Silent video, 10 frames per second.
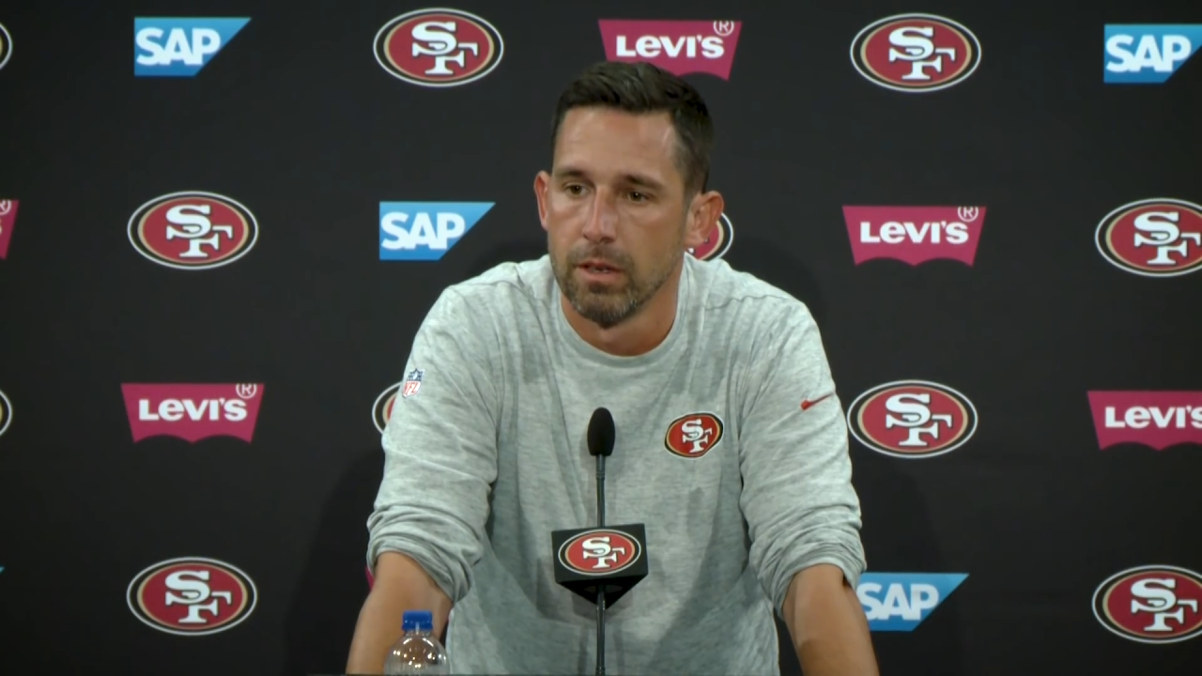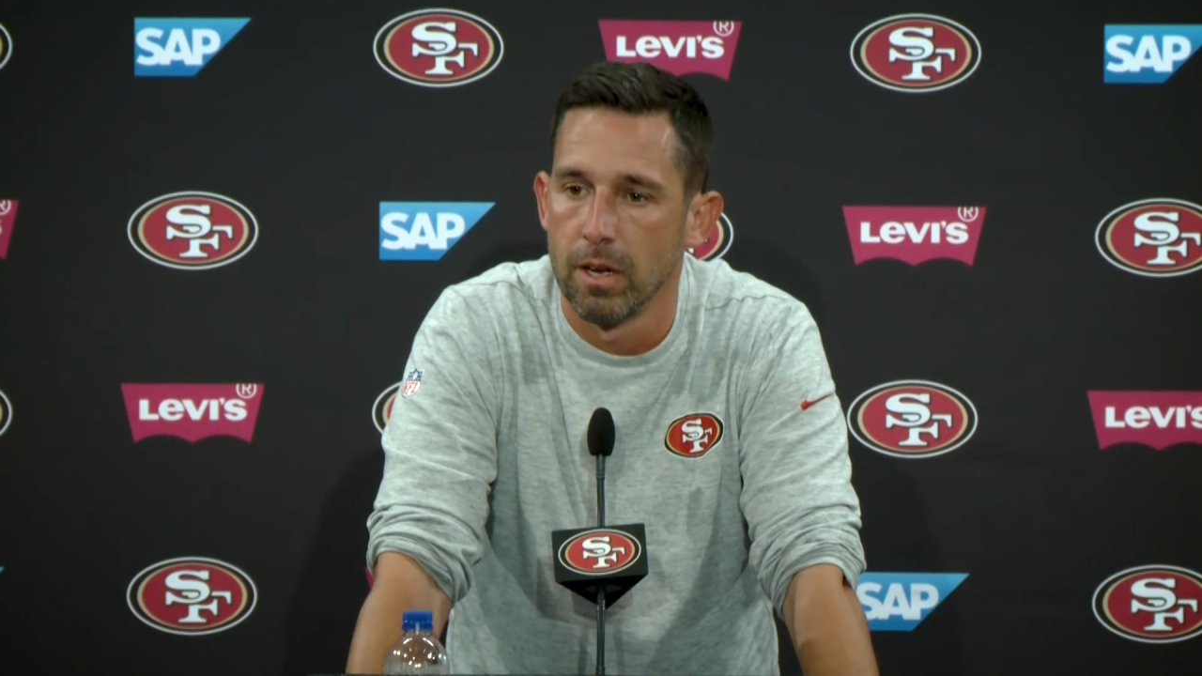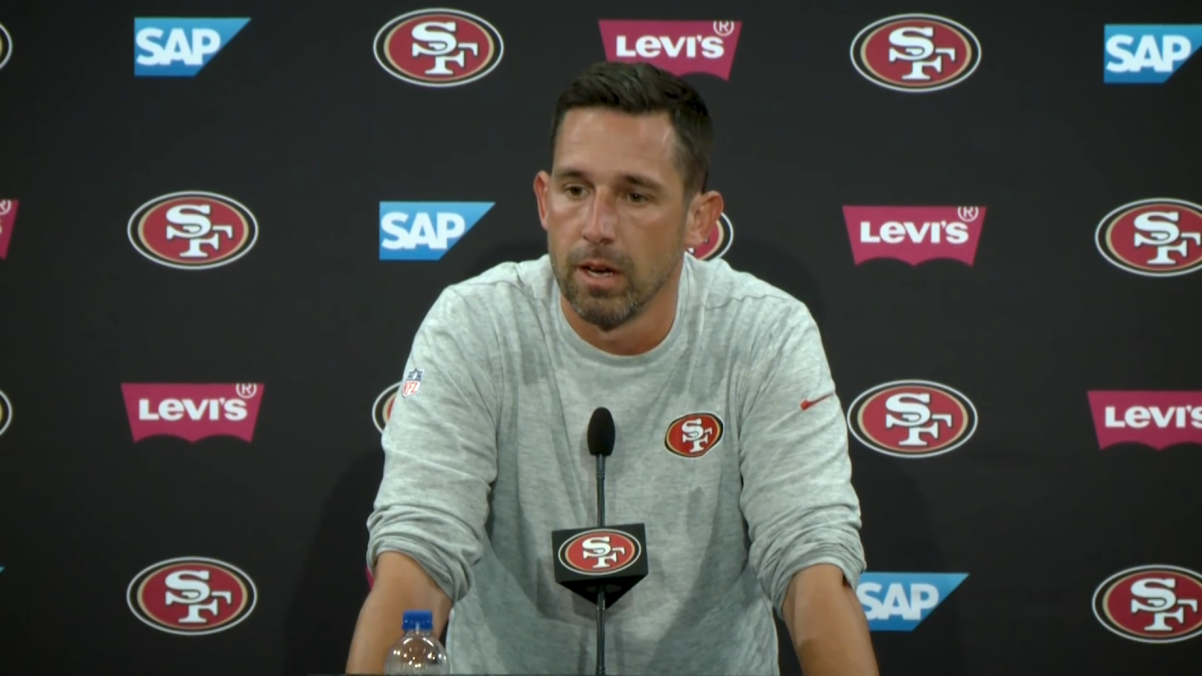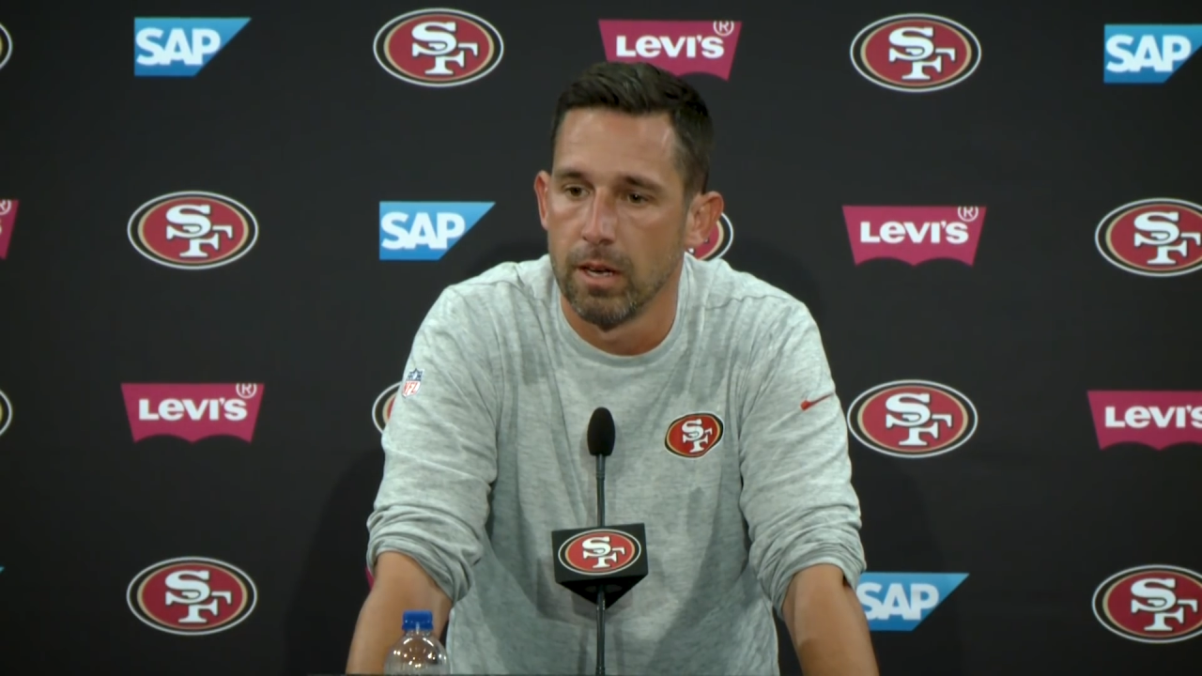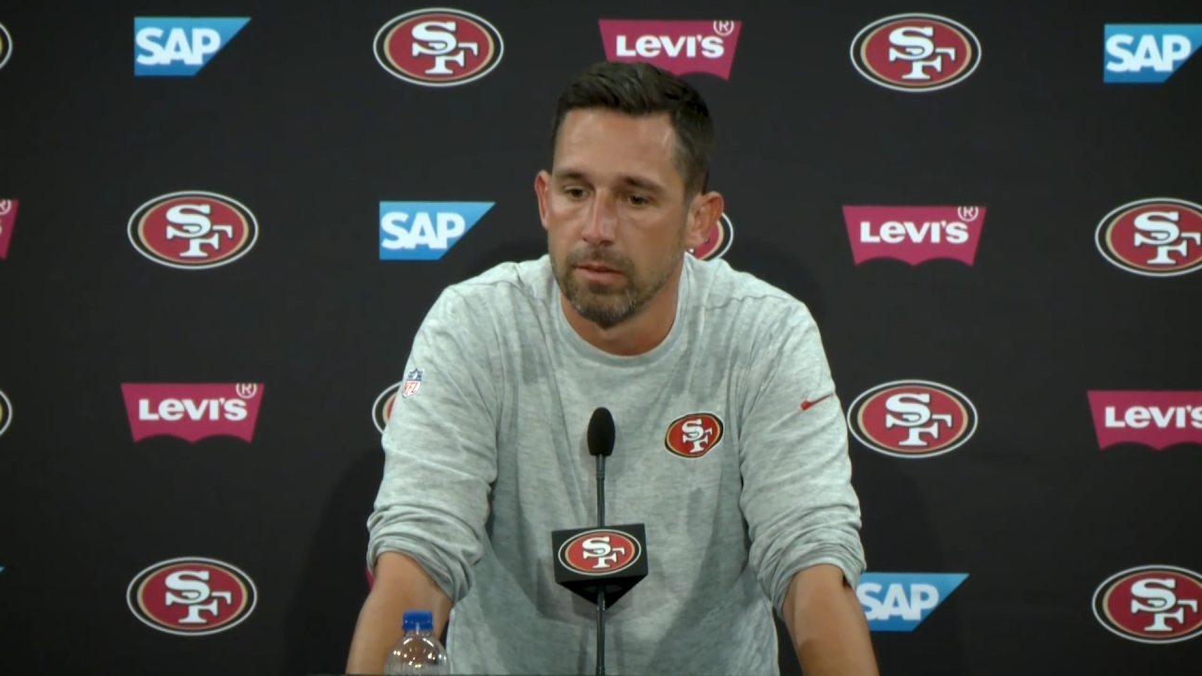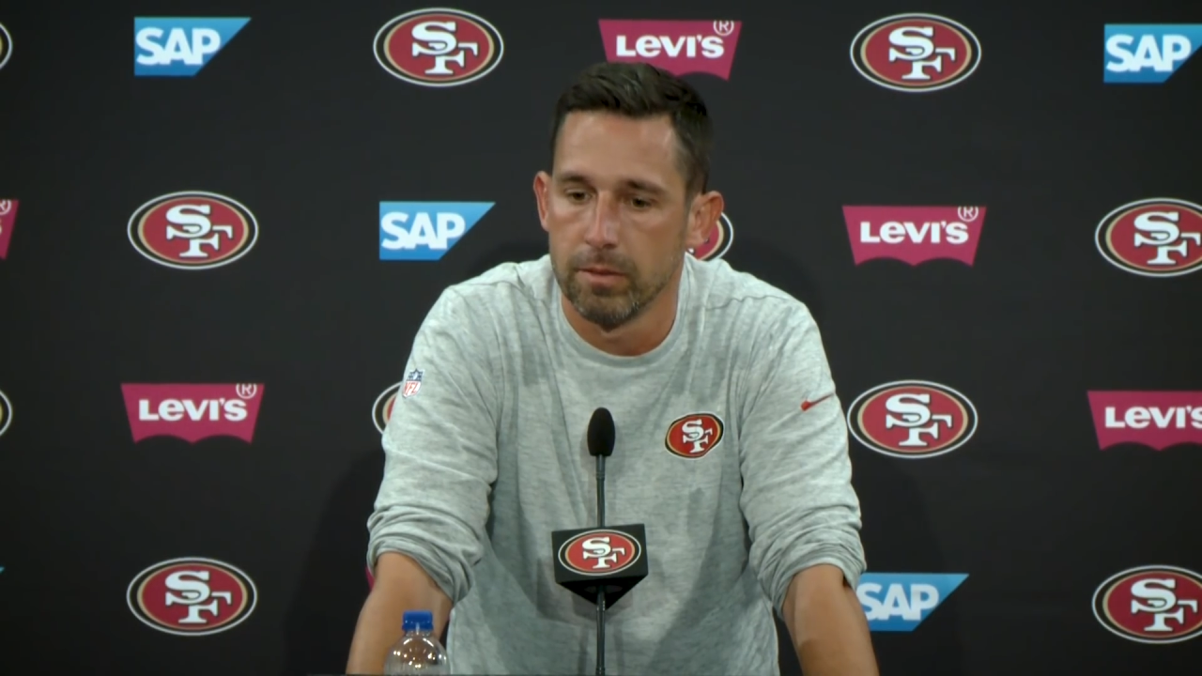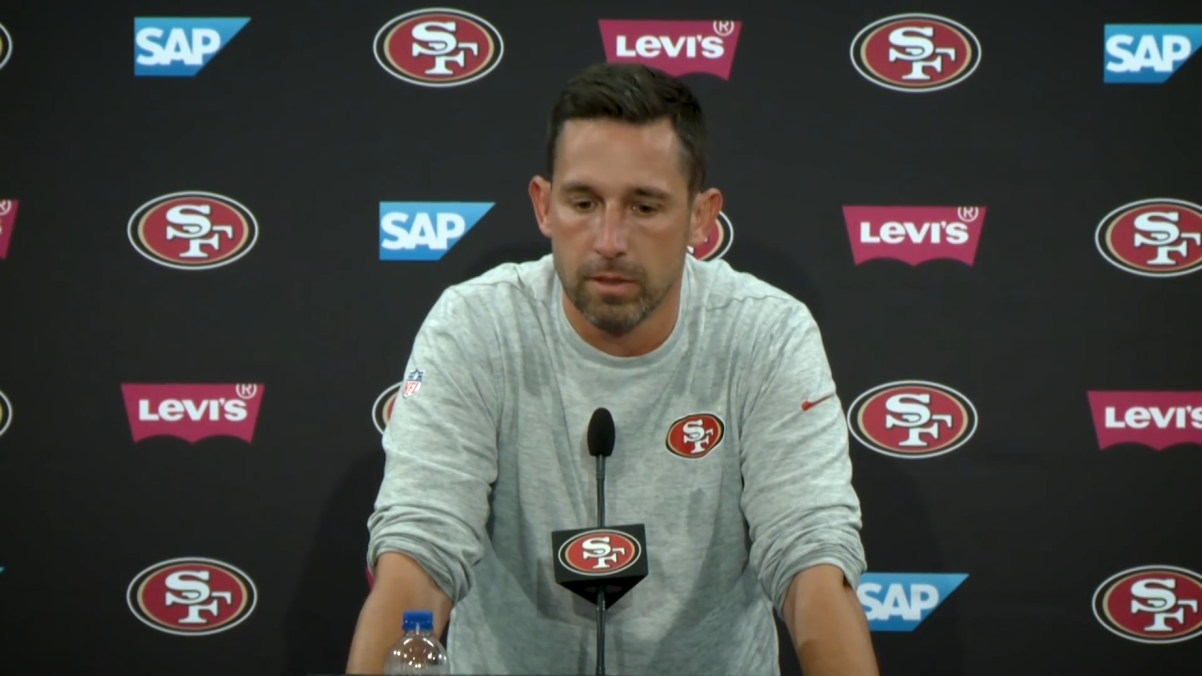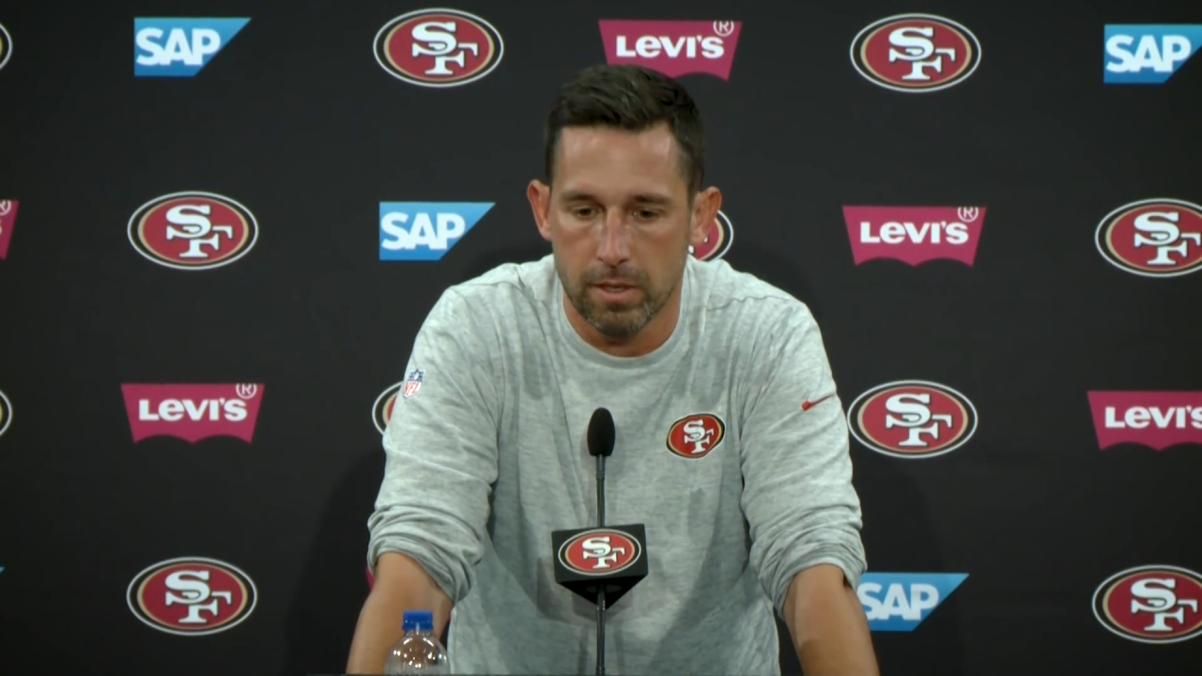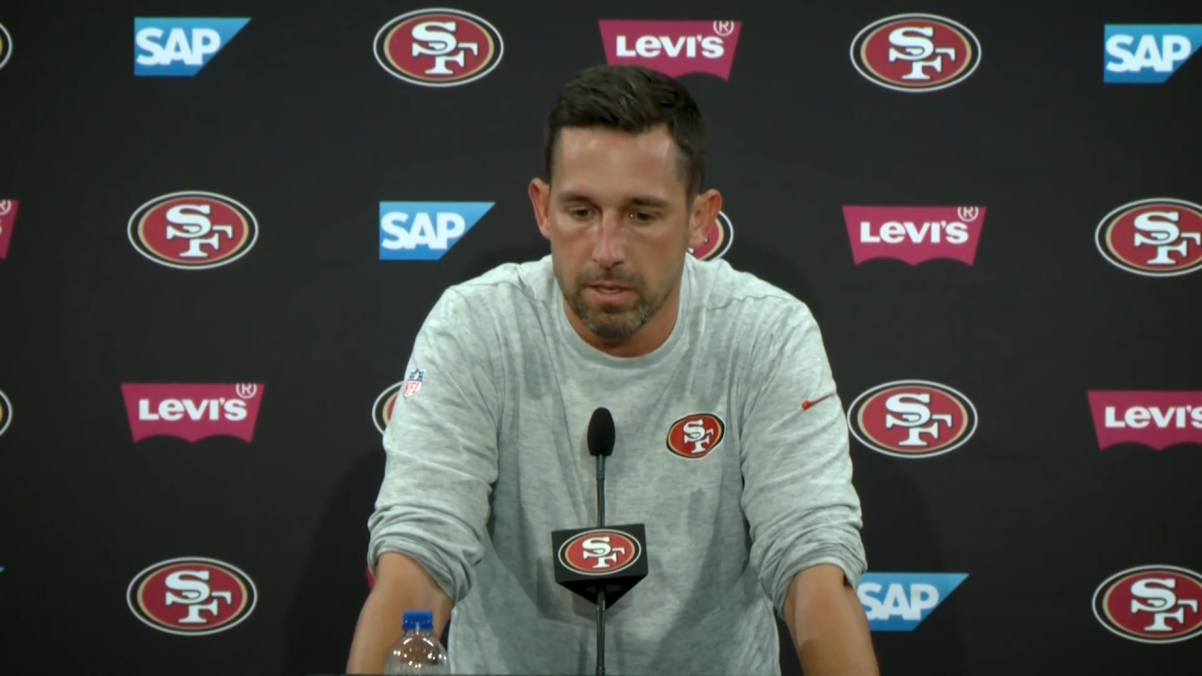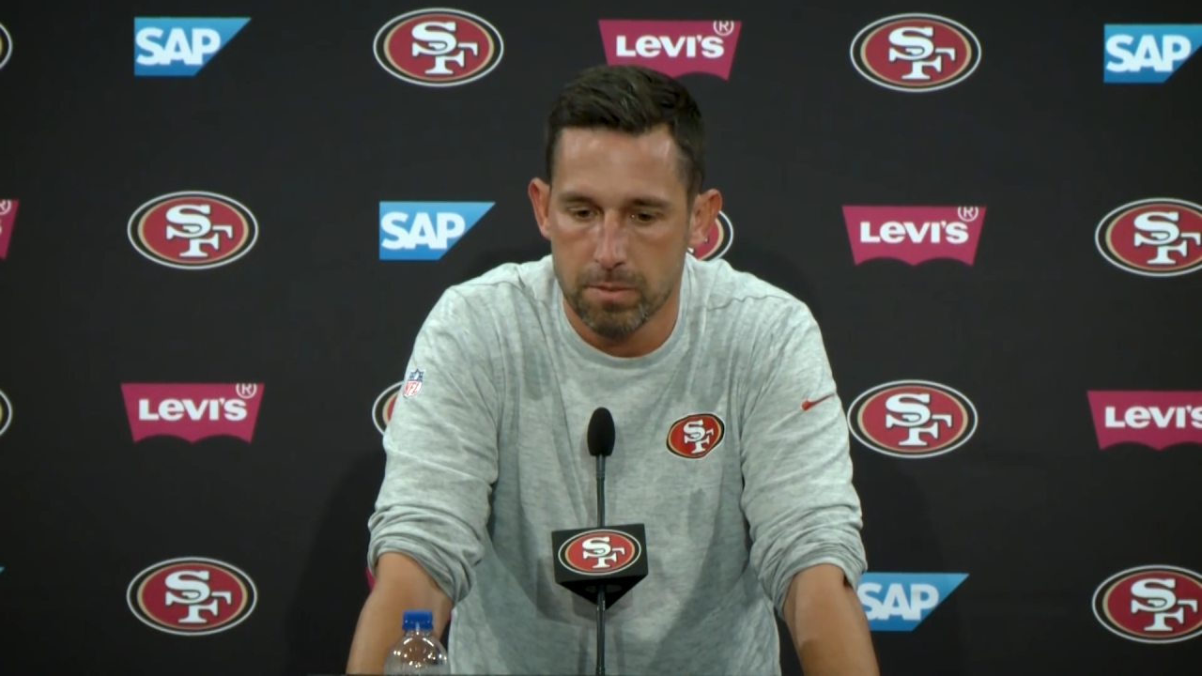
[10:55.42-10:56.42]
um,
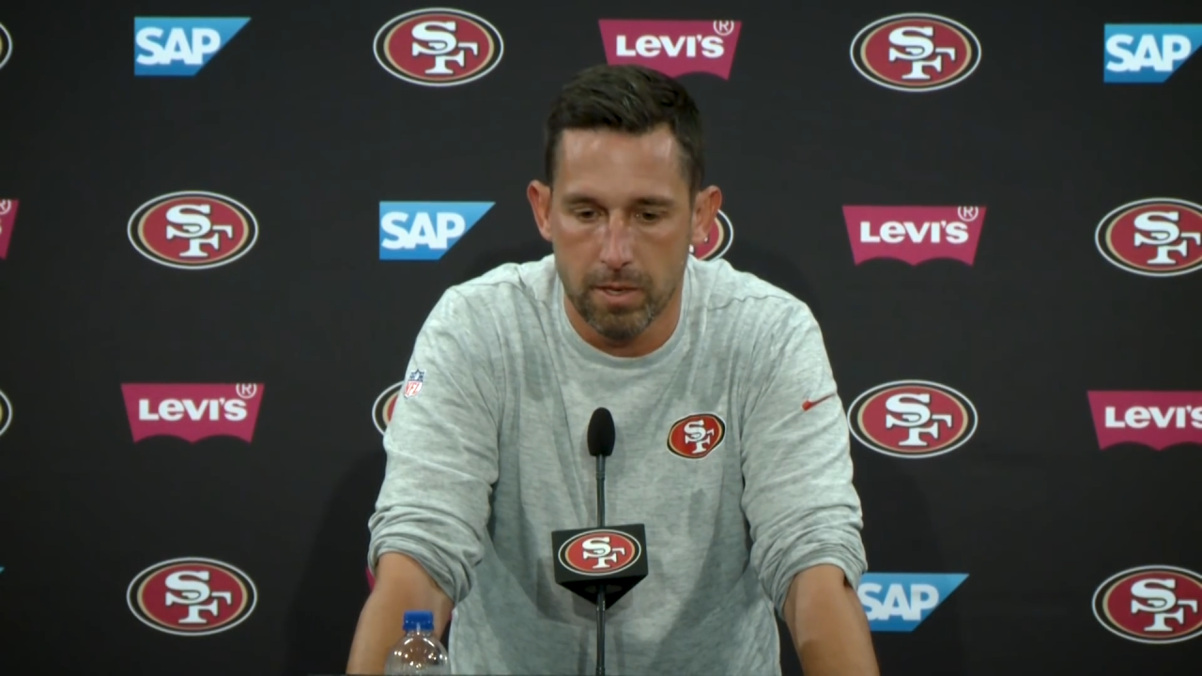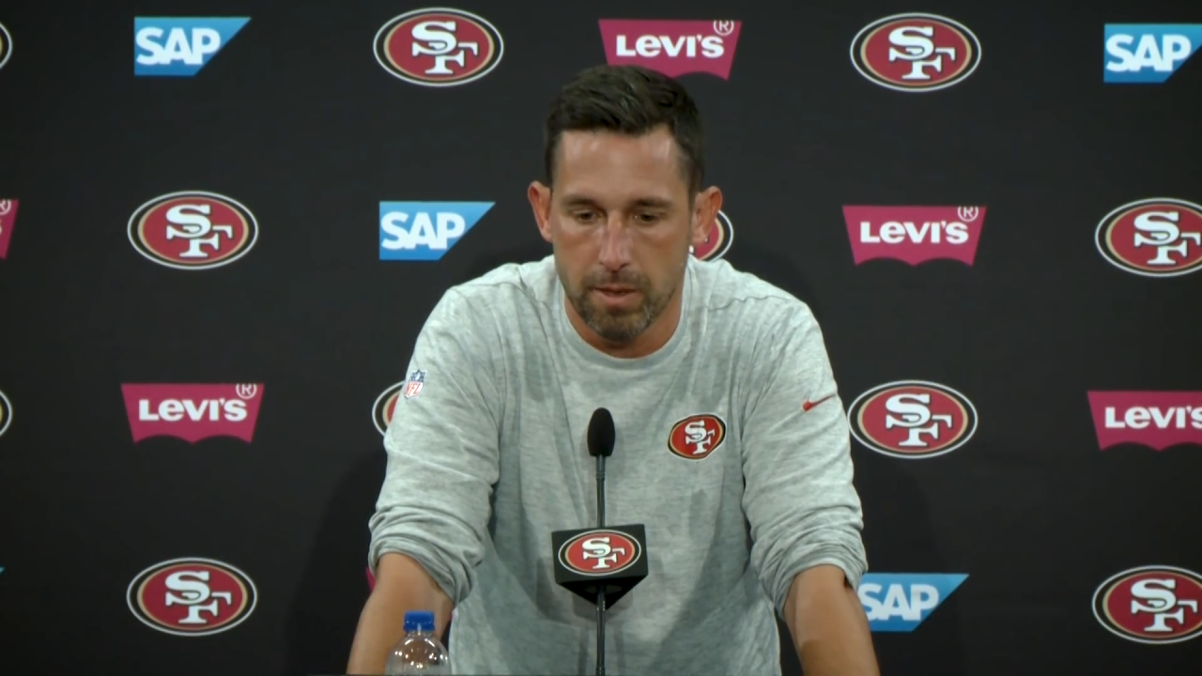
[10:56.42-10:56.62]
he's been